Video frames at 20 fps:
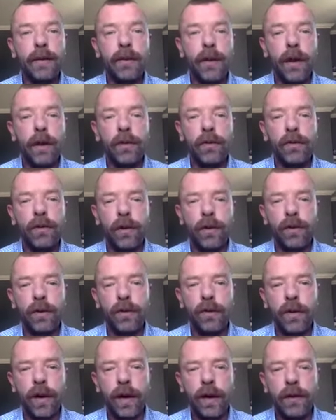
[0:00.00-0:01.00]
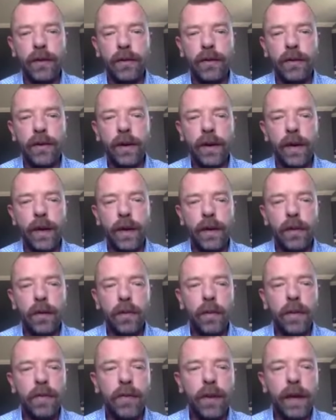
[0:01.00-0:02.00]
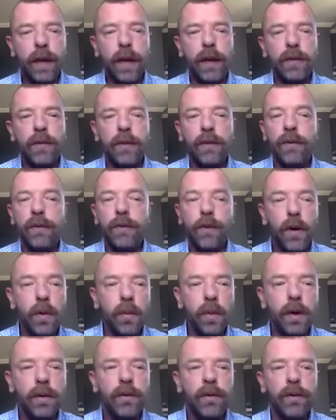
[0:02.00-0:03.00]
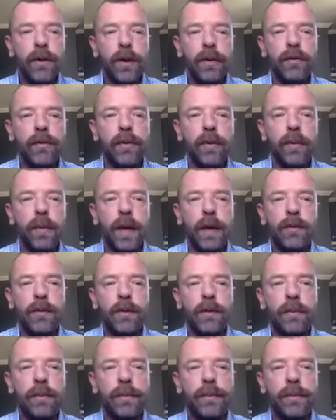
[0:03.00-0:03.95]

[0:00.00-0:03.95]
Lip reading: large structural variants, you're missing out on so much information.